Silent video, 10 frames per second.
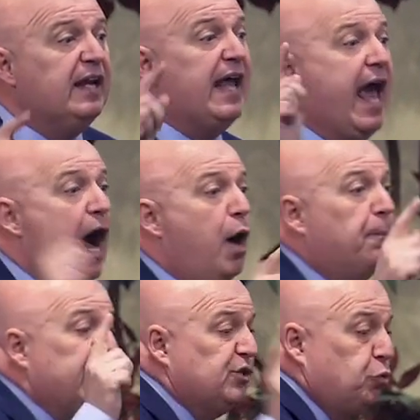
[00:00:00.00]
to
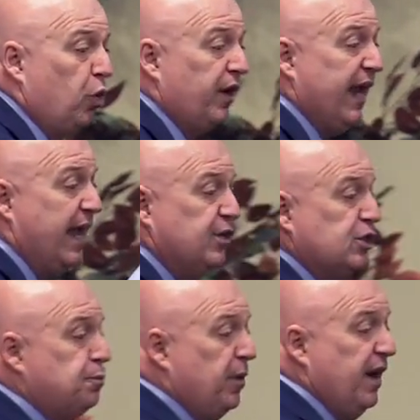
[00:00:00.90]
help His work and to
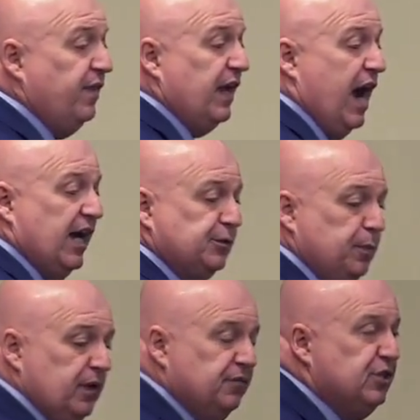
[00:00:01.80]
spread the gospel of